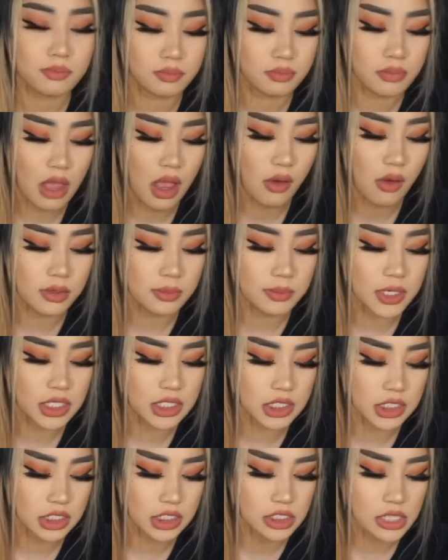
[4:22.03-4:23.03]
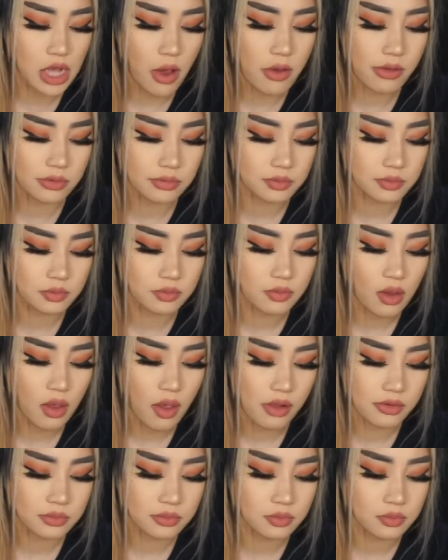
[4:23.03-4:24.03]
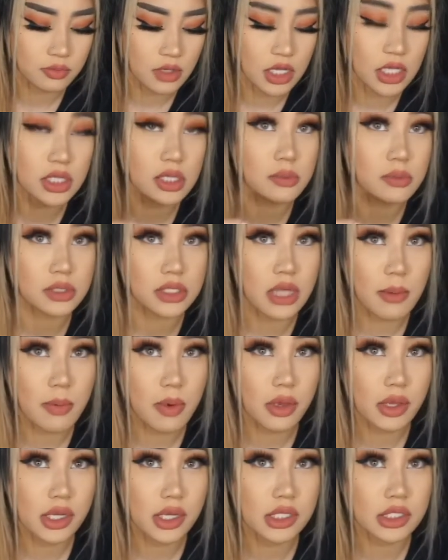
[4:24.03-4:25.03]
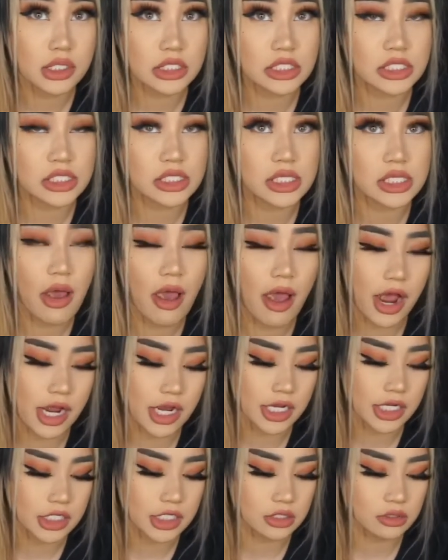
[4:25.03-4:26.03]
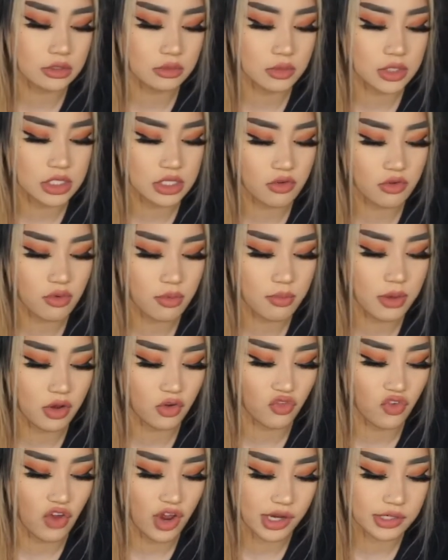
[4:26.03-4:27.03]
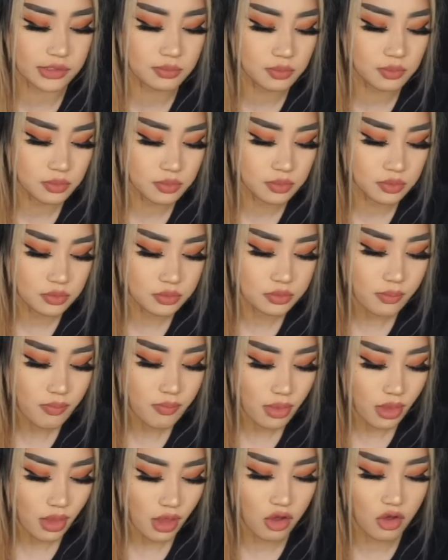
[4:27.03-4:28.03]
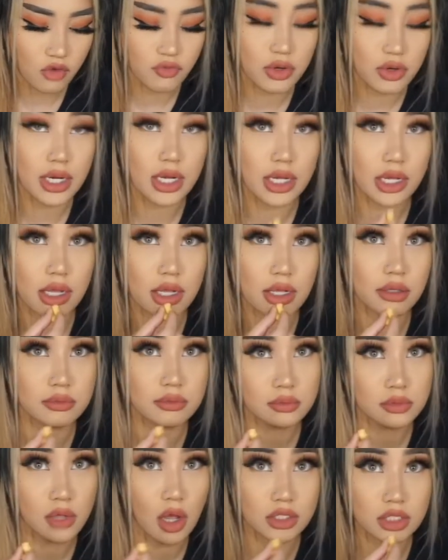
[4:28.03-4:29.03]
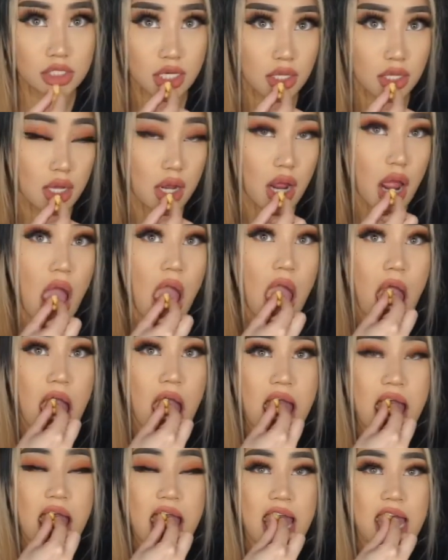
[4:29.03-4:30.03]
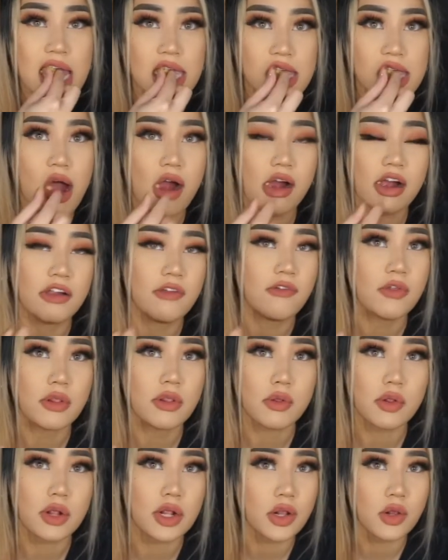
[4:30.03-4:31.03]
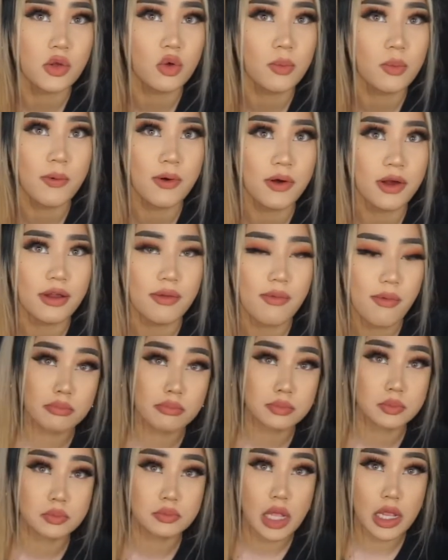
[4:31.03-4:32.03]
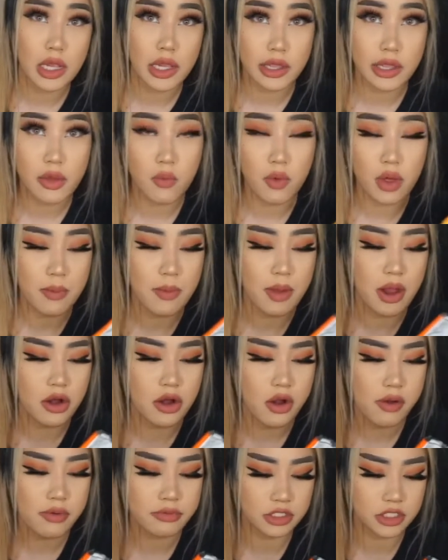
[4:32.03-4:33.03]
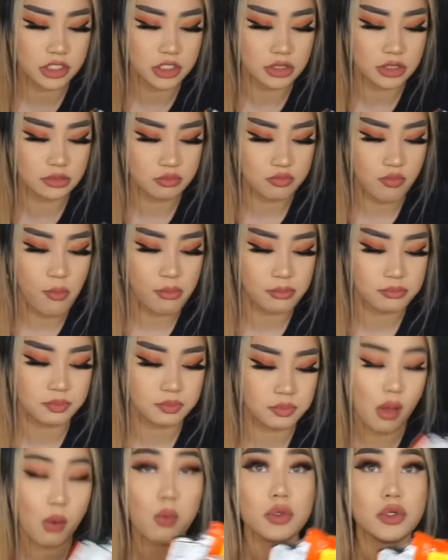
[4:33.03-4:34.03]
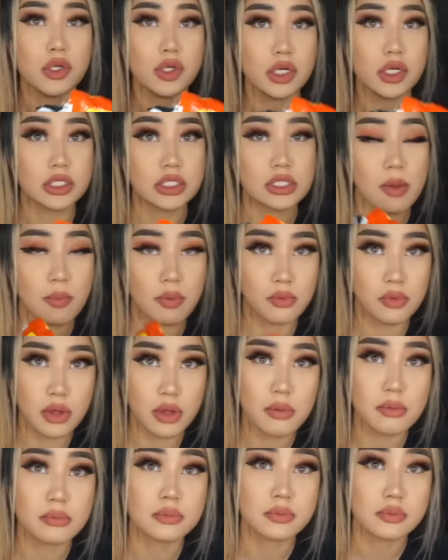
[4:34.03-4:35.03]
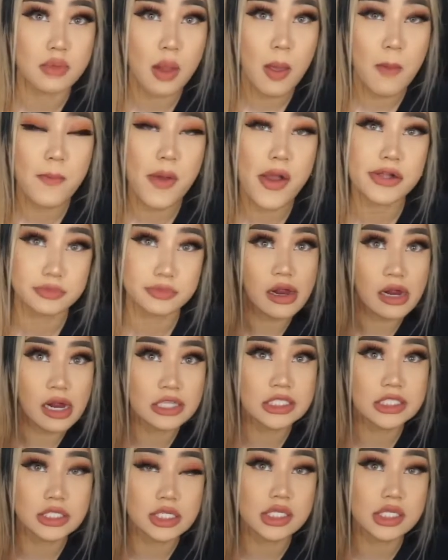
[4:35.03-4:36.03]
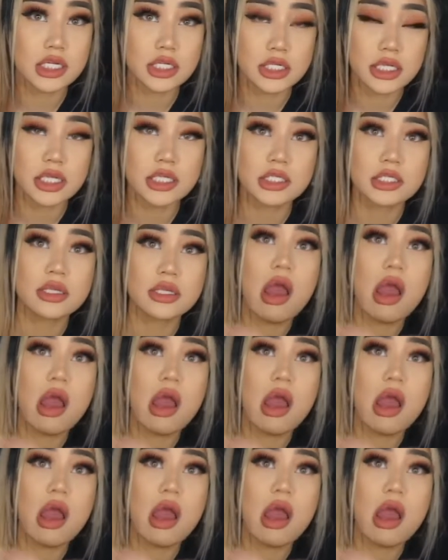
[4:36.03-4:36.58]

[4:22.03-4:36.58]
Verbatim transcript: I would pick these out. Um, eat them separately because I was never a big fan of eating it all together. Even though that's the whole point. I like it way better um, when you eat it separately. But I still dig this.